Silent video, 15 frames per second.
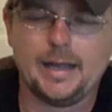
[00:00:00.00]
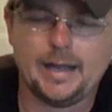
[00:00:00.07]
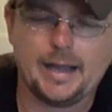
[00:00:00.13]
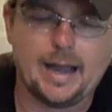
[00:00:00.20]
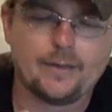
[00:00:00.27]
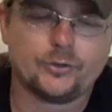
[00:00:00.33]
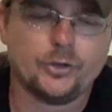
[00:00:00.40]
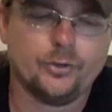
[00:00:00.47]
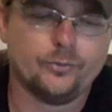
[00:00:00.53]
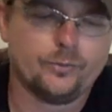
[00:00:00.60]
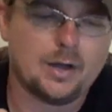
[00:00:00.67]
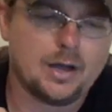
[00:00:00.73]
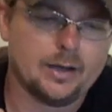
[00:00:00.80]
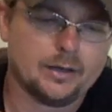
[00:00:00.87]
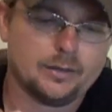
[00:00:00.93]
after you
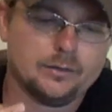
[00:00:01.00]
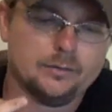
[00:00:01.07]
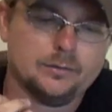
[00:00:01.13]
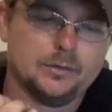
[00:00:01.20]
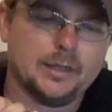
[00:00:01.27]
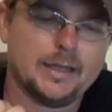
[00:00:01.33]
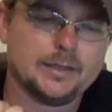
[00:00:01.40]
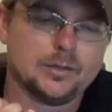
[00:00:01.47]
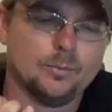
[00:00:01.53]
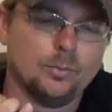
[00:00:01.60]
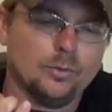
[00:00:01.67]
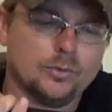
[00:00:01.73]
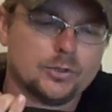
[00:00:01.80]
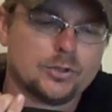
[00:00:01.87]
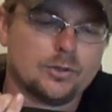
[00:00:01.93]
fire, as the
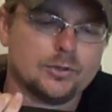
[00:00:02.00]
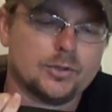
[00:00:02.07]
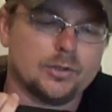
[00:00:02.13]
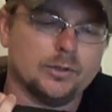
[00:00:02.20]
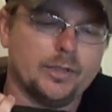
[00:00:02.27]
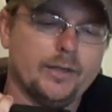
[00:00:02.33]
bullet starts to